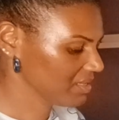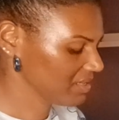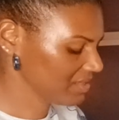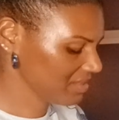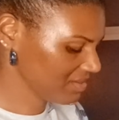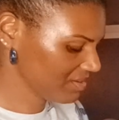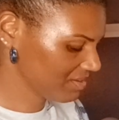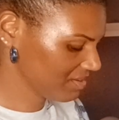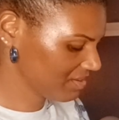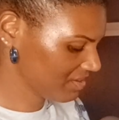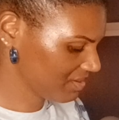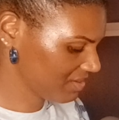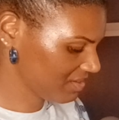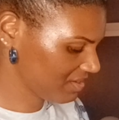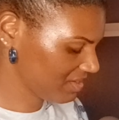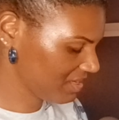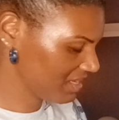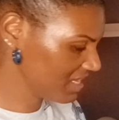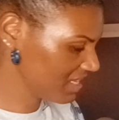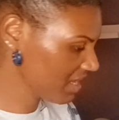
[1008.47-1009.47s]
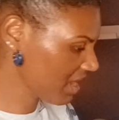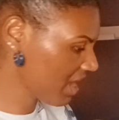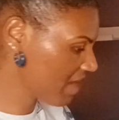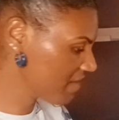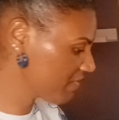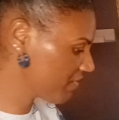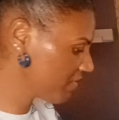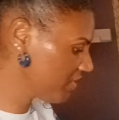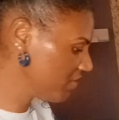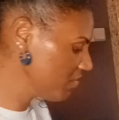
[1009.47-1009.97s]
oh, it, I
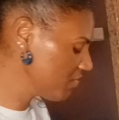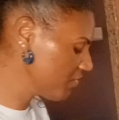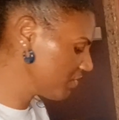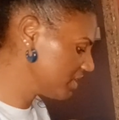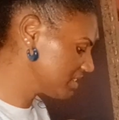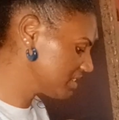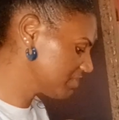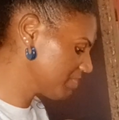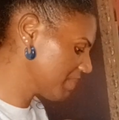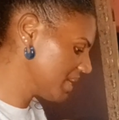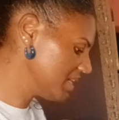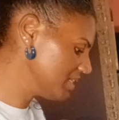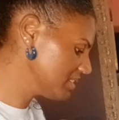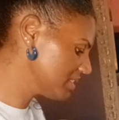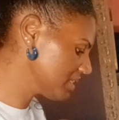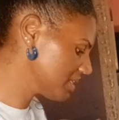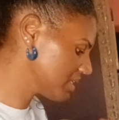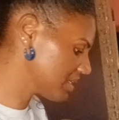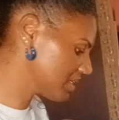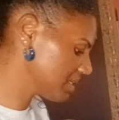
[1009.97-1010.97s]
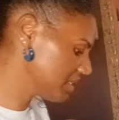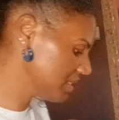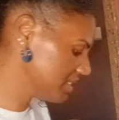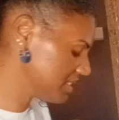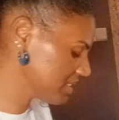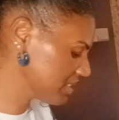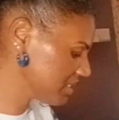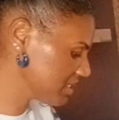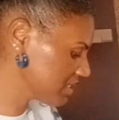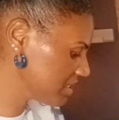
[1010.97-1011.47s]
feel for this person.
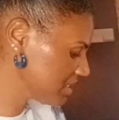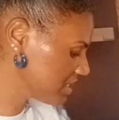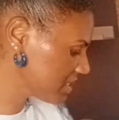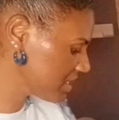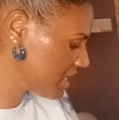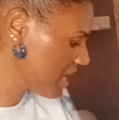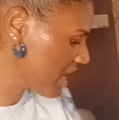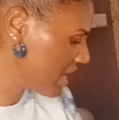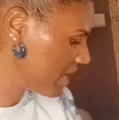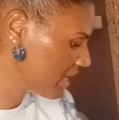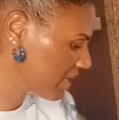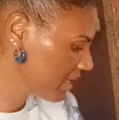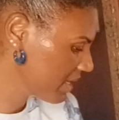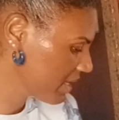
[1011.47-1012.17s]
It's, it's, it's like